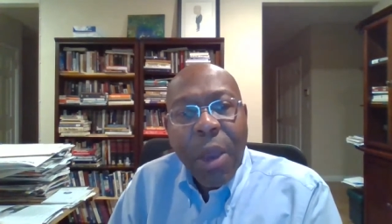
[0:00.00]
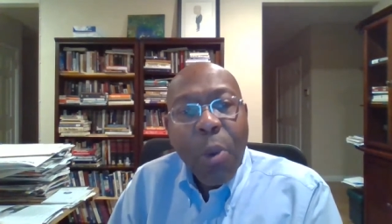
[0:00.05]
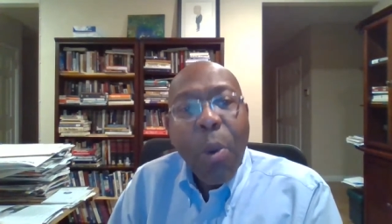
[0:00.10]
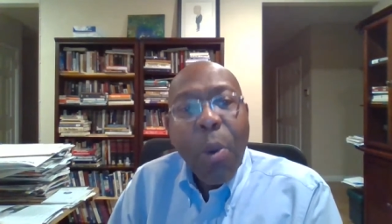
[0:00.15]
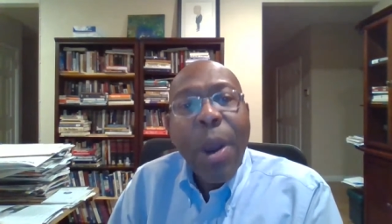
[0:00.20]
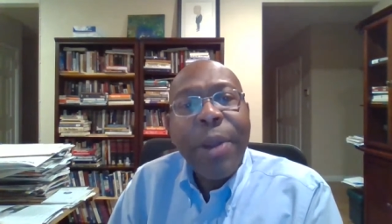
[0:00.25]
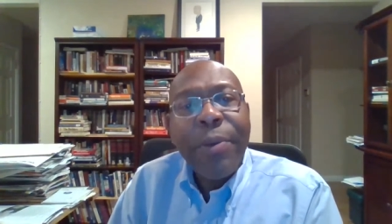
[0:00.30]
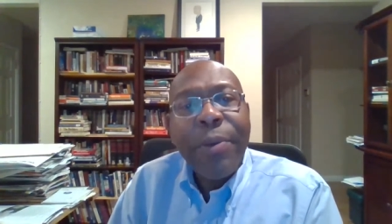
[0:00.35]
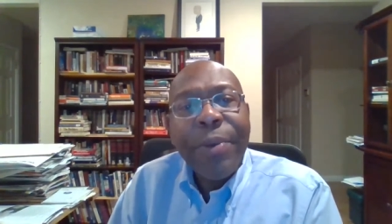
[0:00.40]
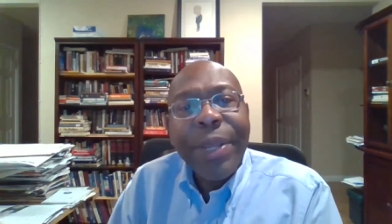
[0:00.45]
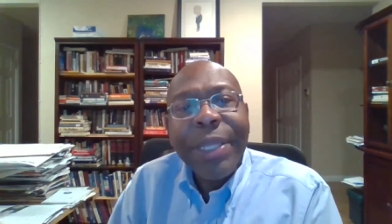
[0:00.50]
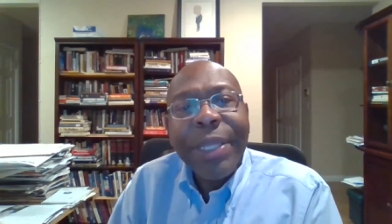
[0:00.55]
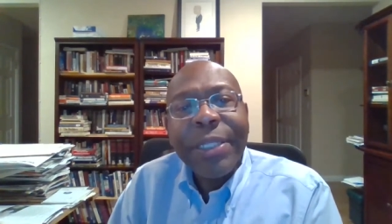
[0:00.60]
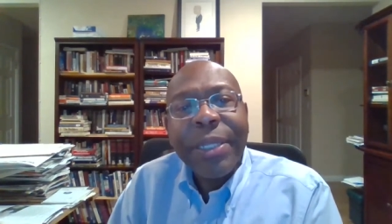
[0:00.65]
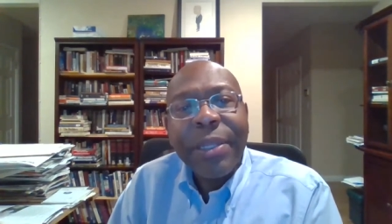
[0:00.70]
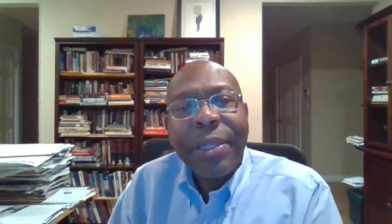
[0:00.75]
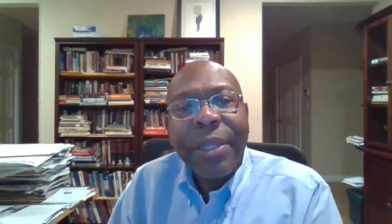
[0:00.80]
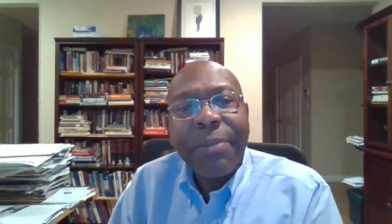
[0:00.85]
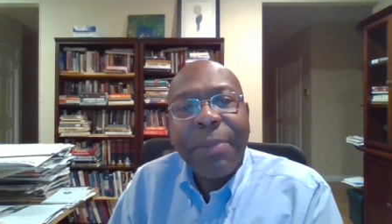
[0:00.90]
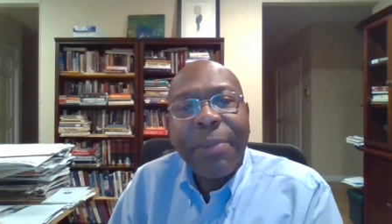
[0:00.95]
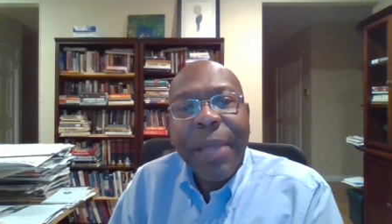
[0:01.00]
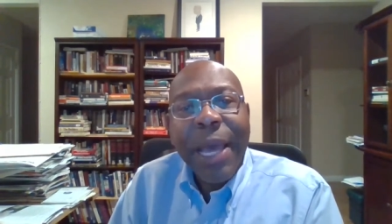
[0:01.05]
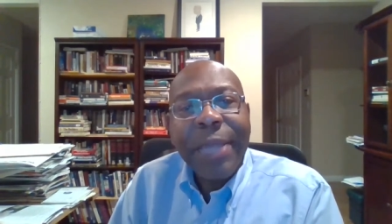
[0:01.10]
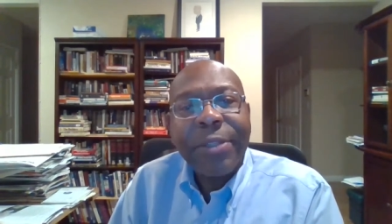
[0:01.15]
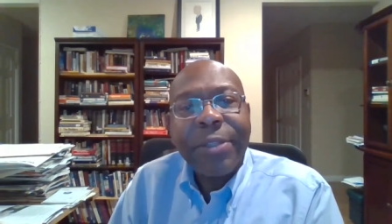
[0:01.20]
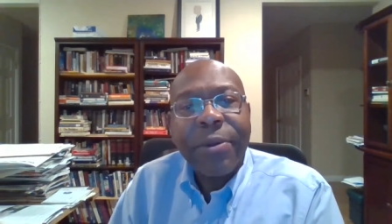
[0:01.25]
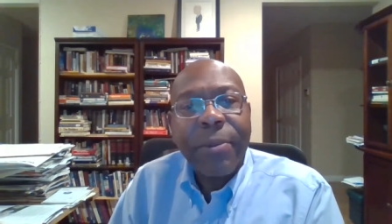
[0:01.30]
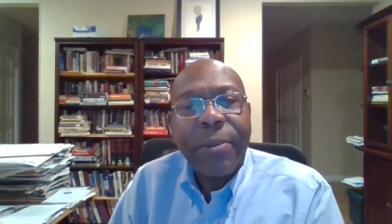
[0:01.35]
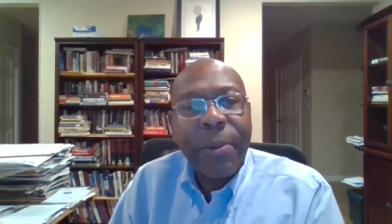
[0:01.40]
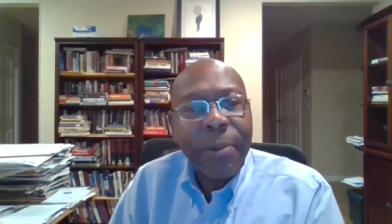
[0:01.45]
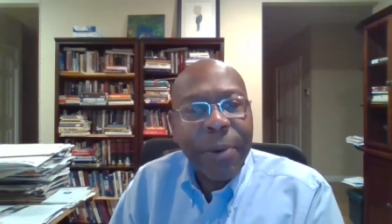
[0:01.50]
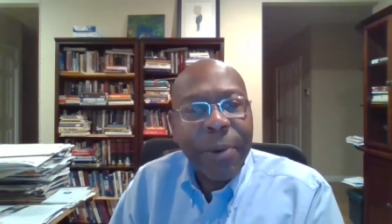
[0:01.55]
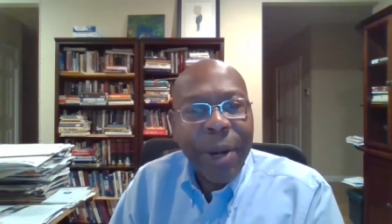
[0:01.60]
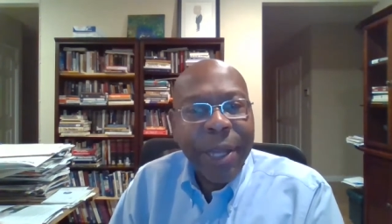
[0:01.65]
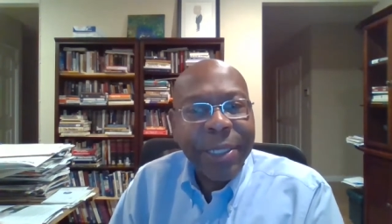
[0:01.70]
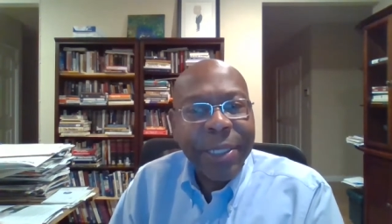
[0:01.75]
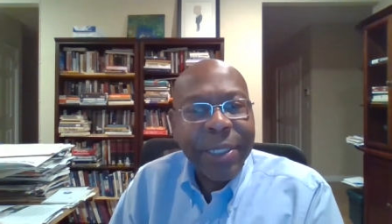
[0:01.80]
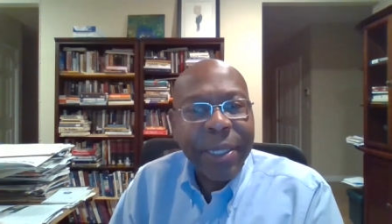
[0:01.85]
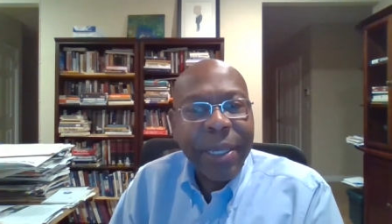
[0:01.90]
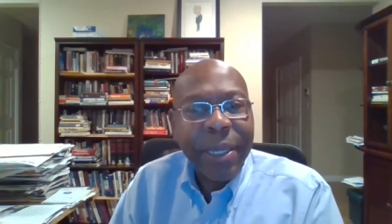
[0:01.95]
One reason that blacks were
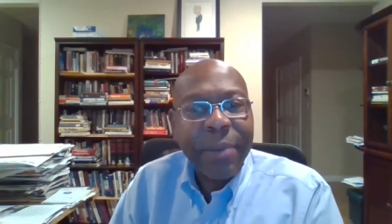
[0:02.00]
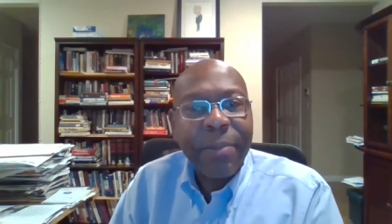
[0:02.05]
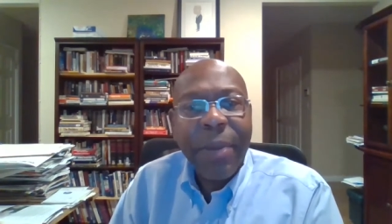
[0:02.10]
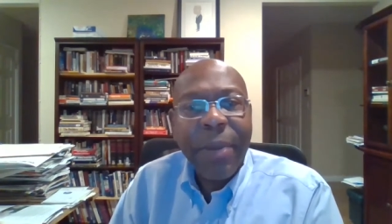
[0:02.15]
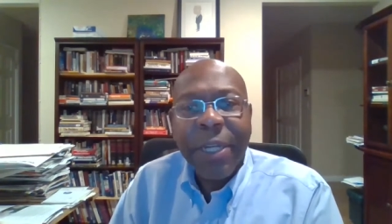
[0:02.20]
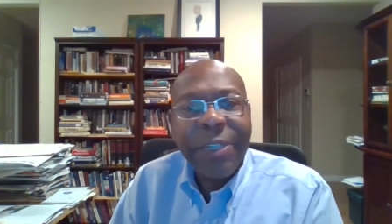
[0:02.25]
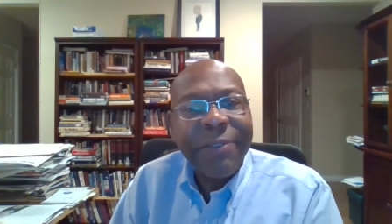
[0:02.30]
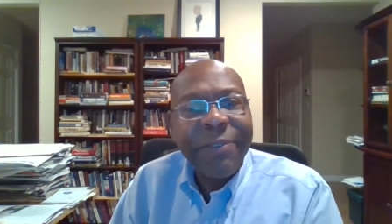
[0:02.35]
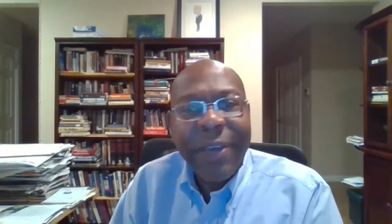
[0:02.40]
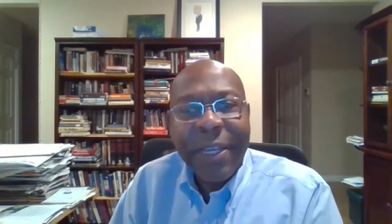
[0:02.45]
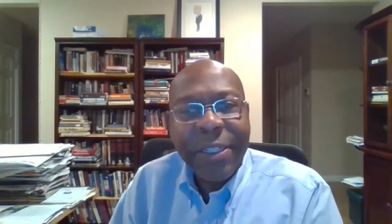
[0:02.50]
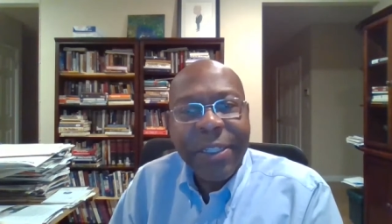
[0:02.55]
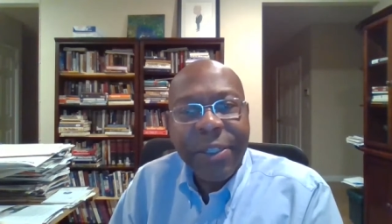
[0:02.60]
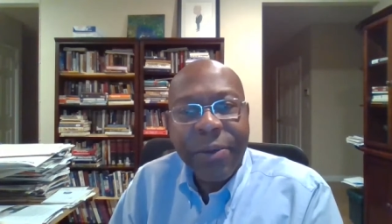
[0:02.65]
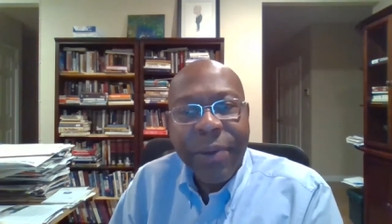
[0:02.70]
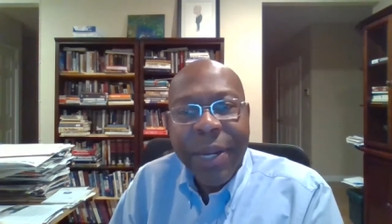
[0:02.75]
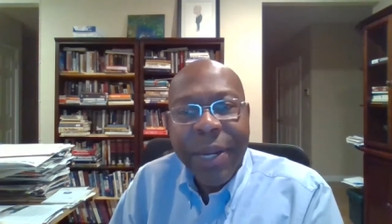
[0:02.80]
progressing at much faster